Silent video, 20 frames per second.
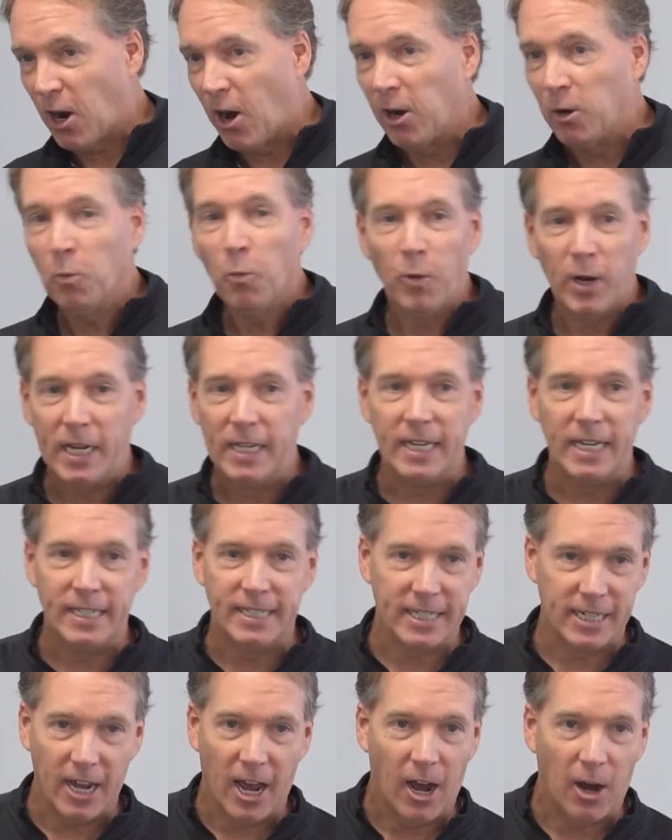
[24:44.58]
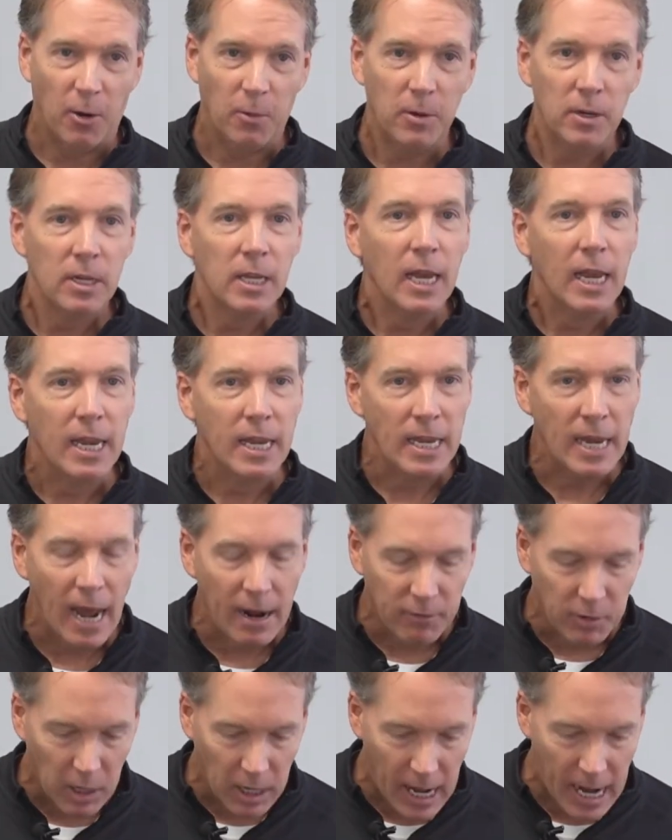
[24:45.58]
on. We need to go.
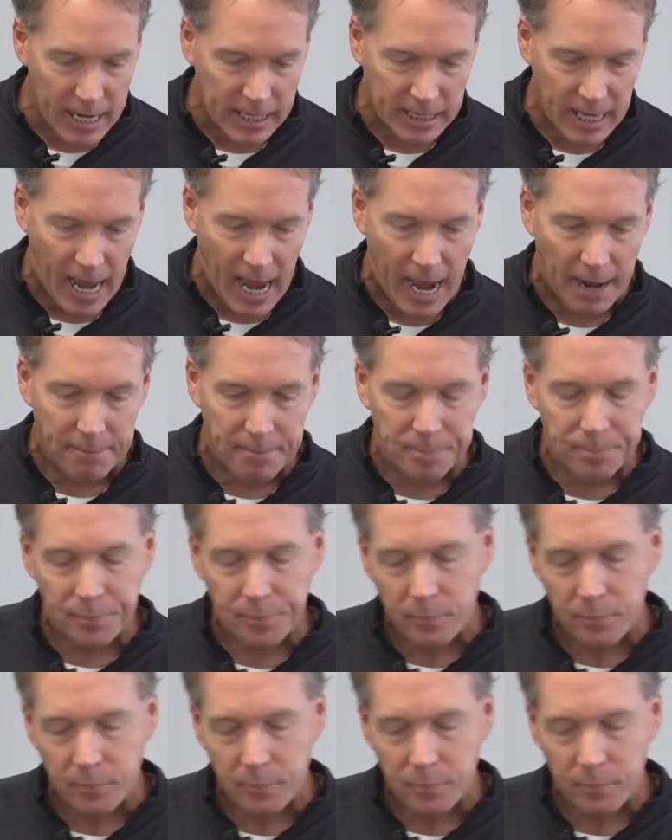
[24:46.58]
Never like that.